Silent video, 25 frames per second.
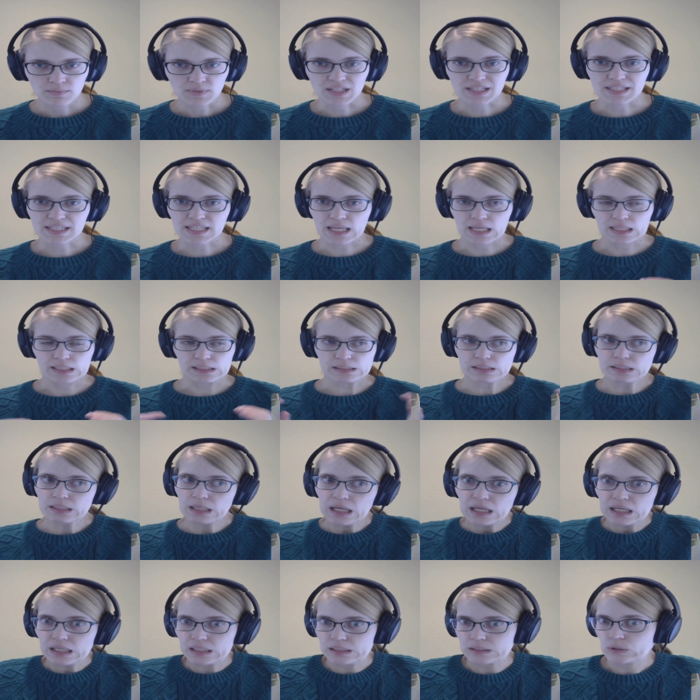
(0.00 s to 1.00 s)
And saying,
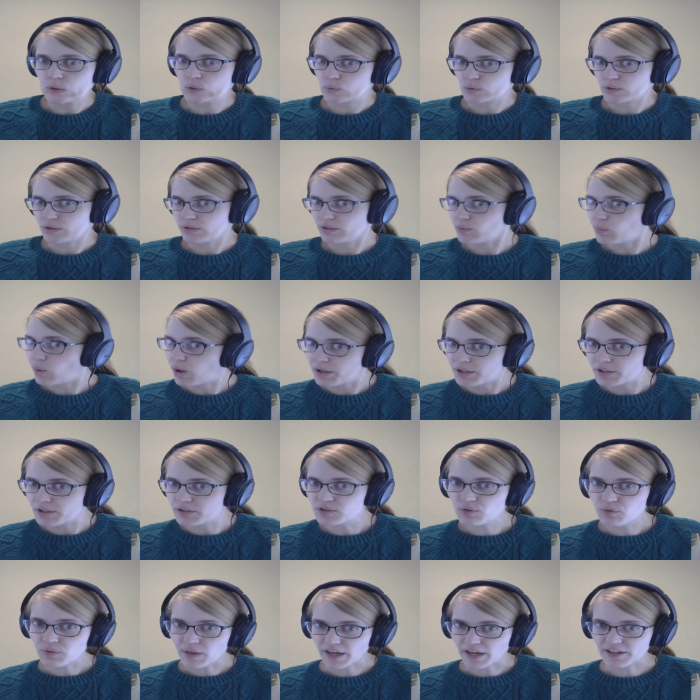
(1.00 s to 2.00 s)
I don't really want to
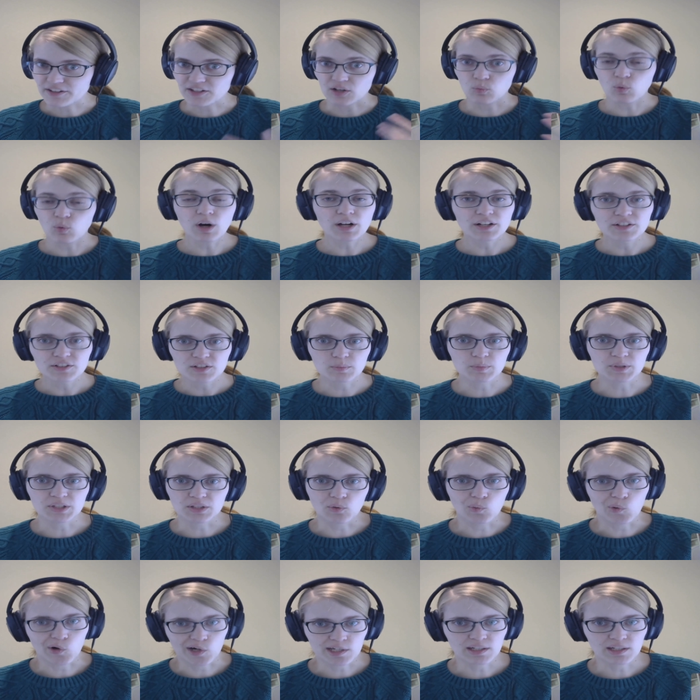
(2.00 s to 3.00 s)
do that. I want to be
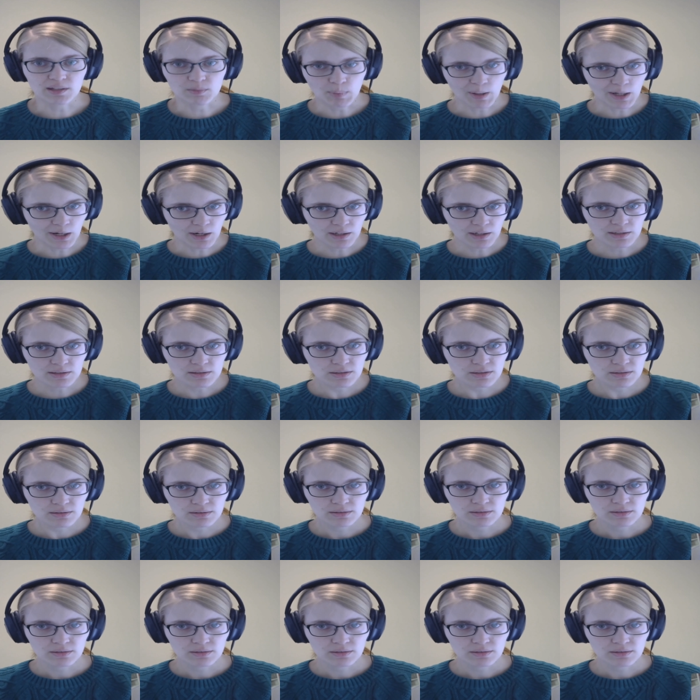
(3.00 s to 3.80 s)
a working parent.